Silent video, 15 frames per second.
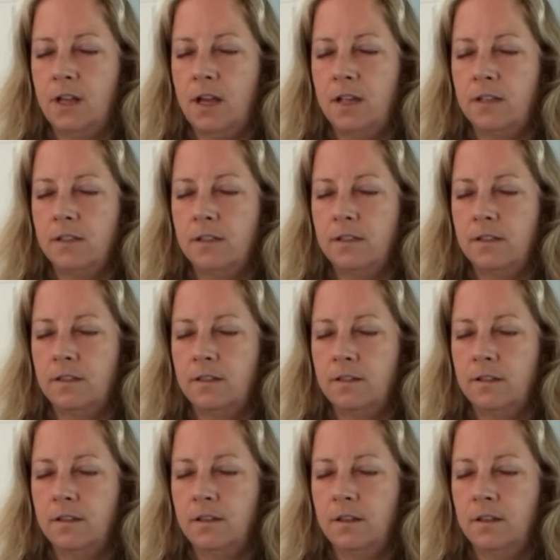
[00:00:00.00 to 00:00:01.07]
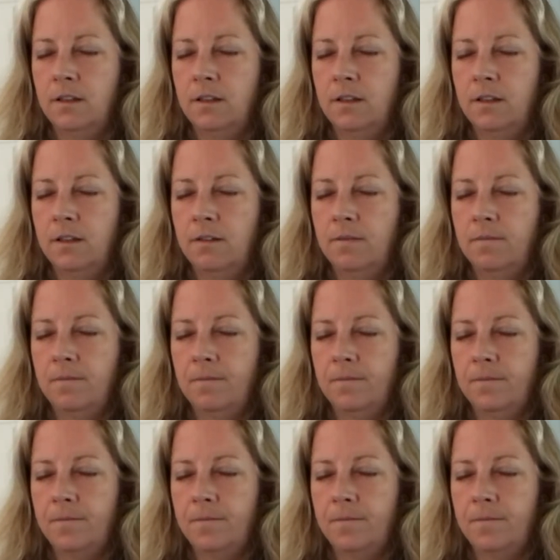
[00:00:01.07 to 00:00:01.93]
Nobody speaks.